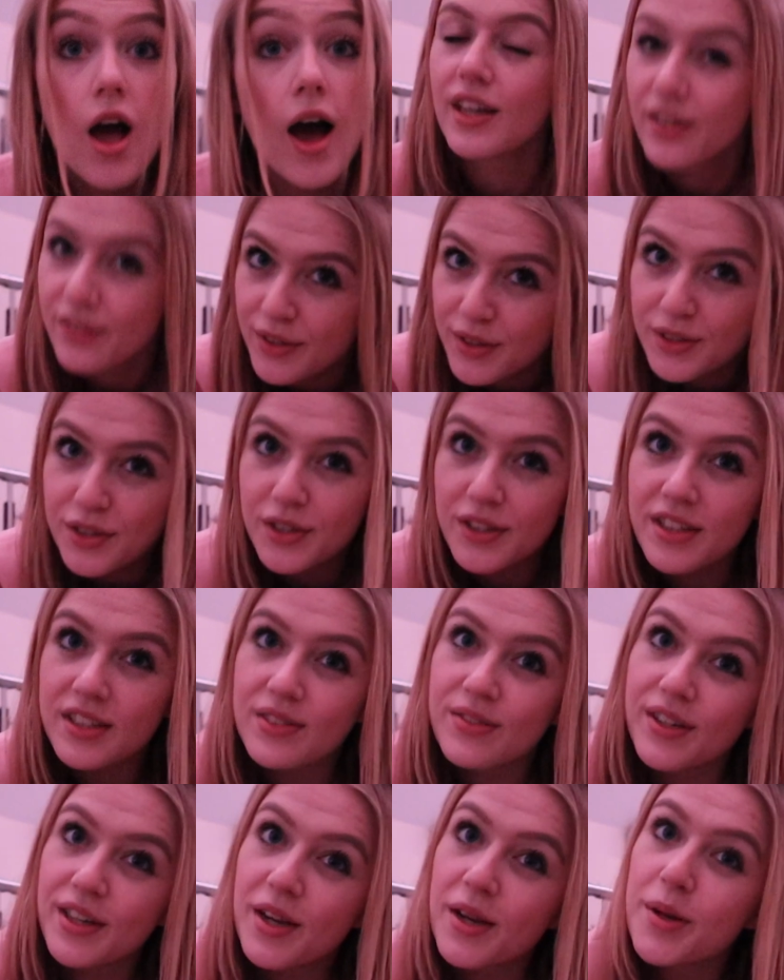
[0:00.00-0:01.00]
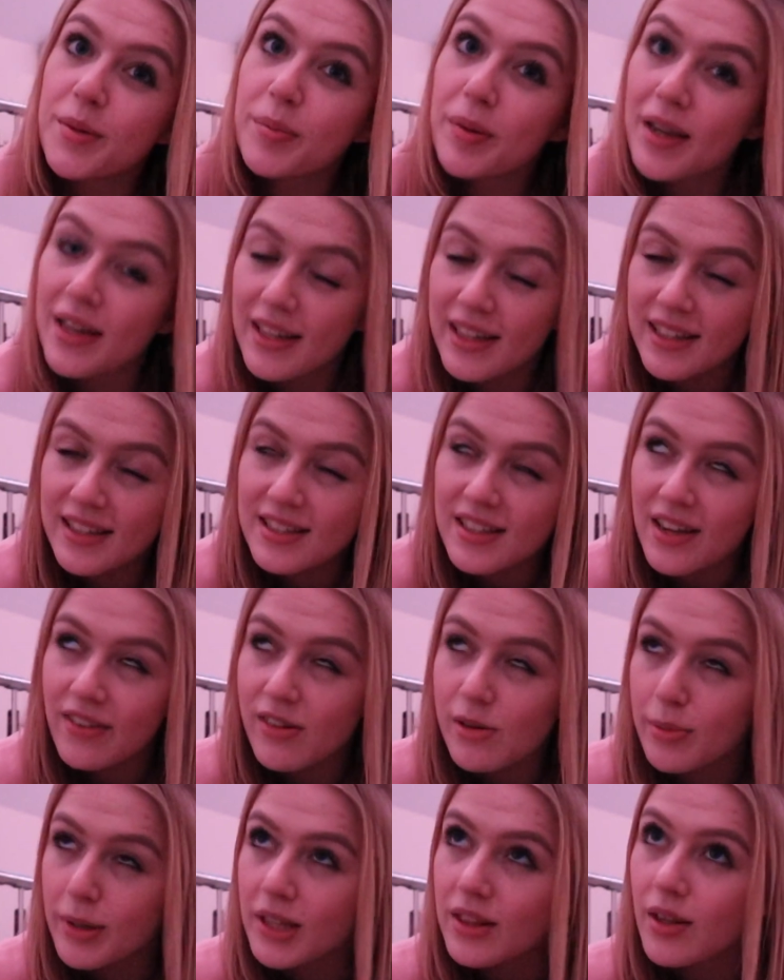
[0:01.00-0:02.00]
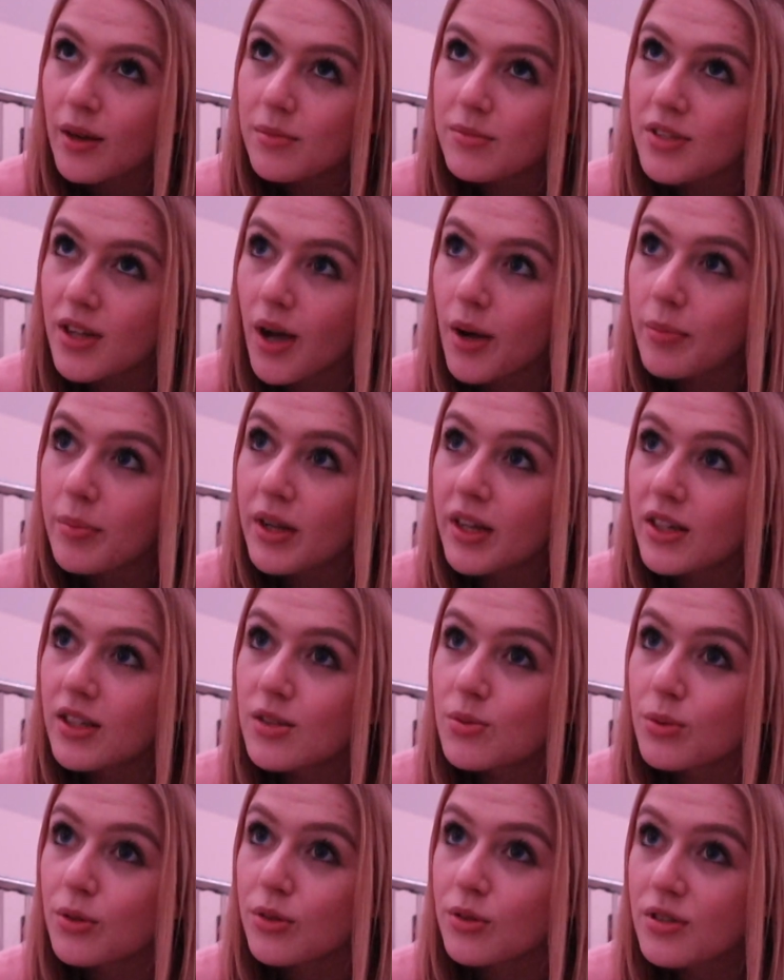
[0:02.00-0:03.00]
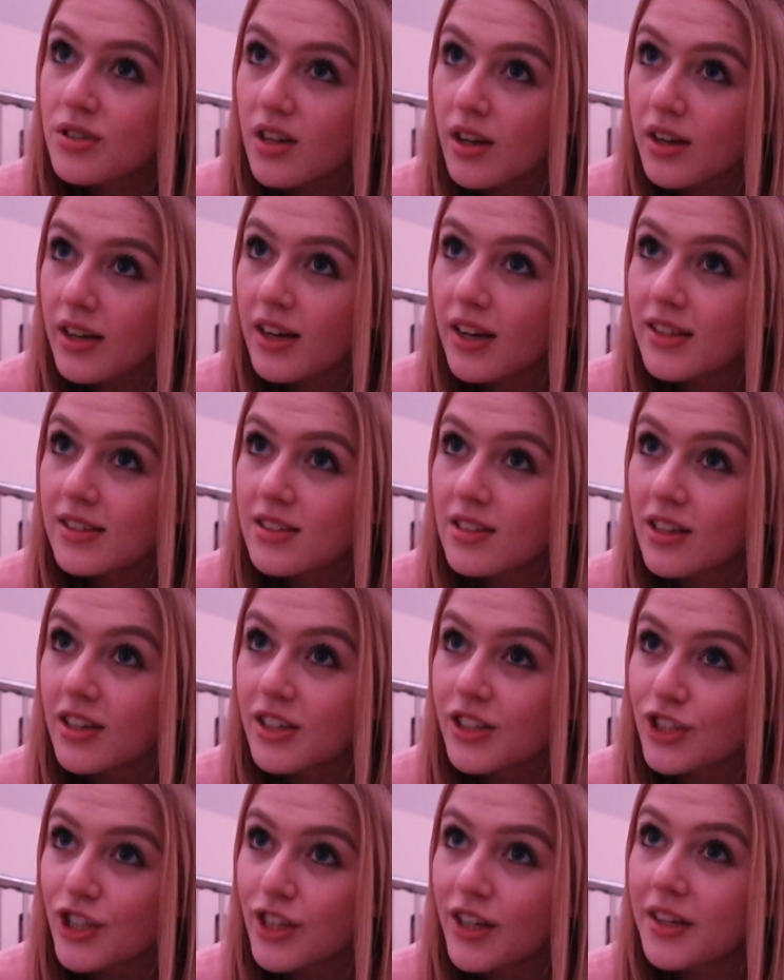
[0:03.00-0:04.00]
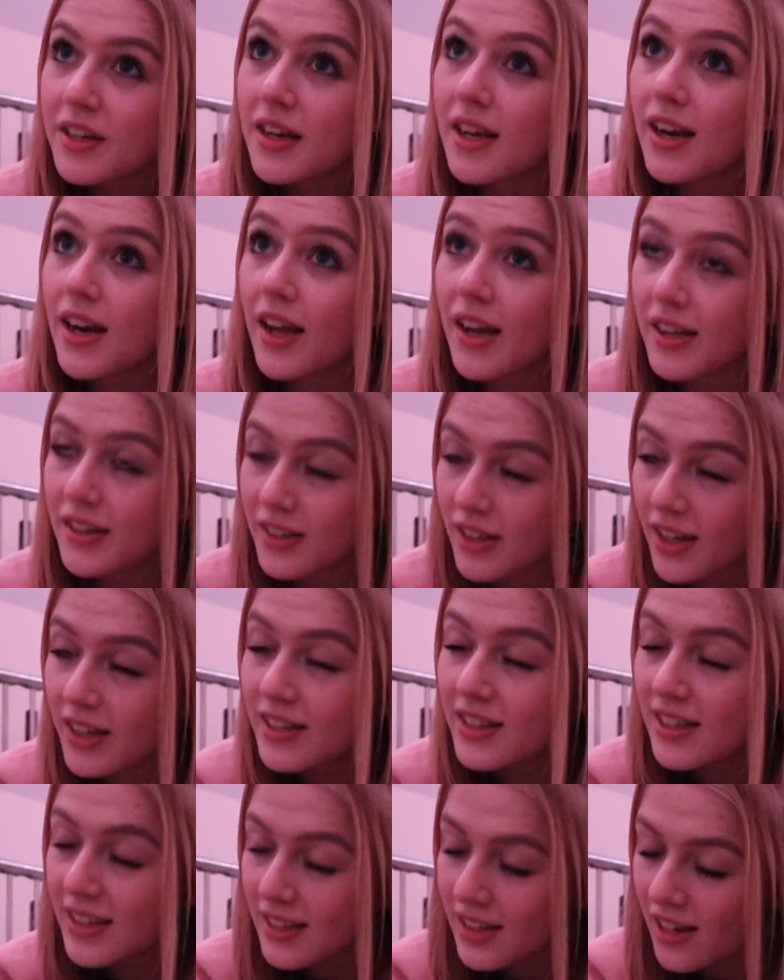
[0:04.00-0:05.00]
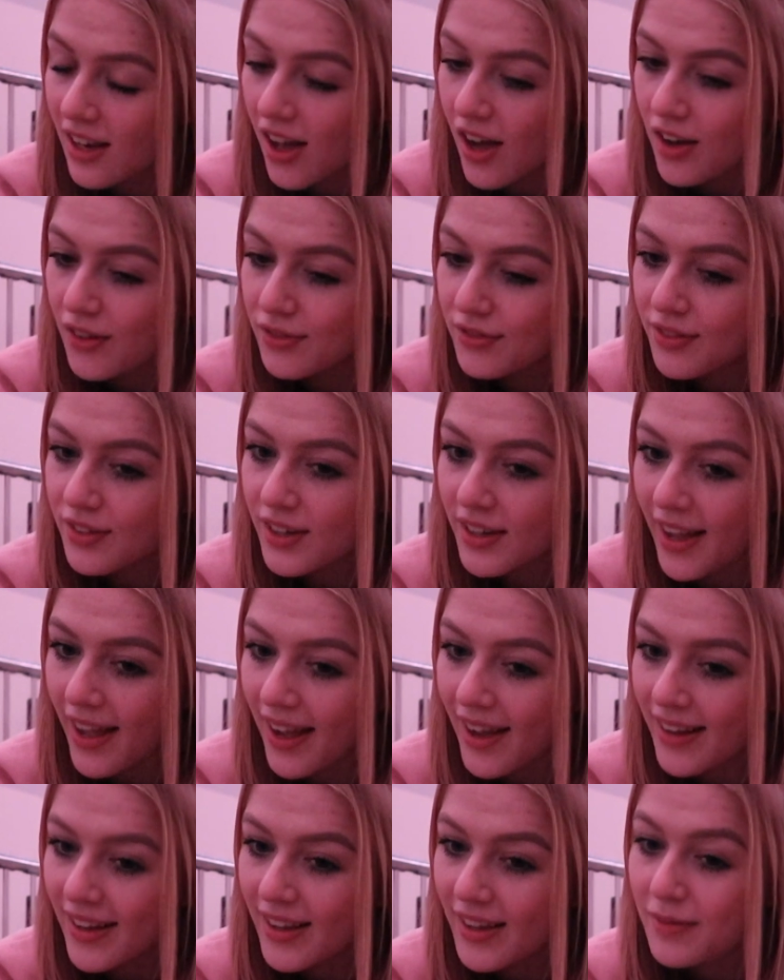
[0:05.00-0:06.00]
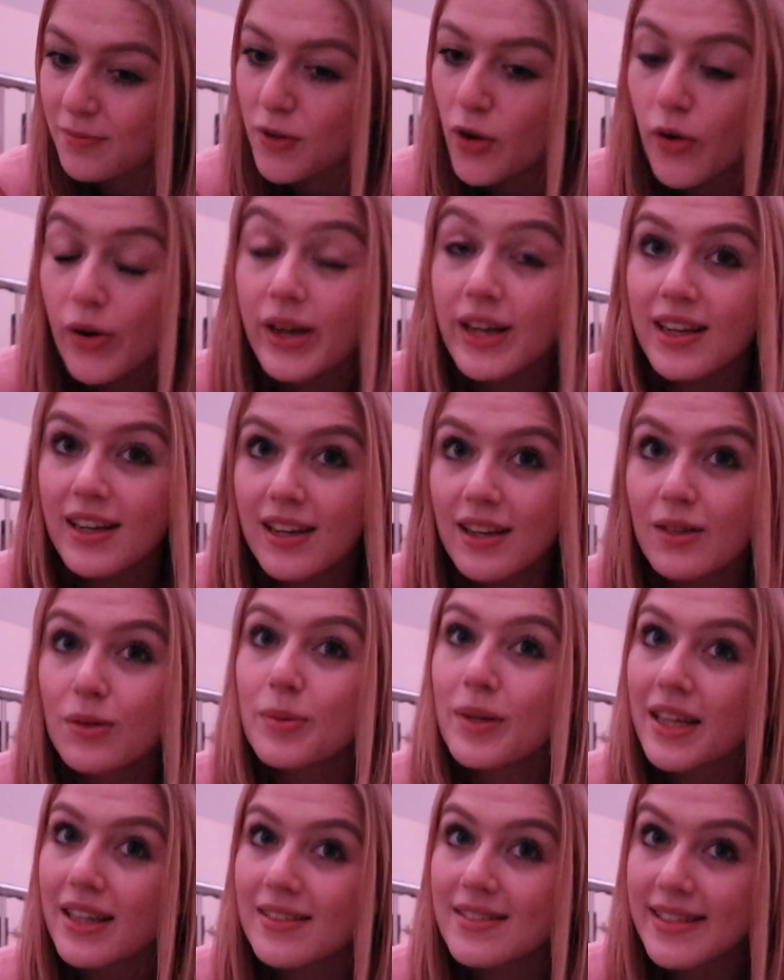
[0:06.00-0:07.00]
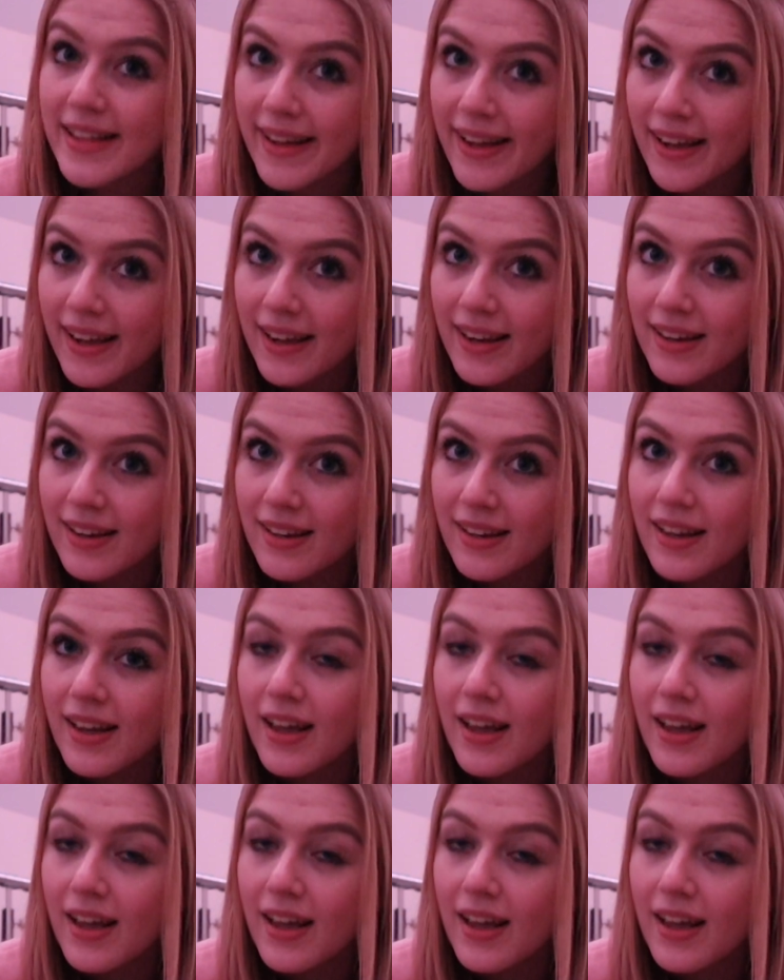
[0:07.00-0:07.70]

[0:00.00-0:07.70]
If you enjoyed this video, please give it a big thumbs up because we're all stuck in isolation and I need love, okay? I'm going a little bit insane,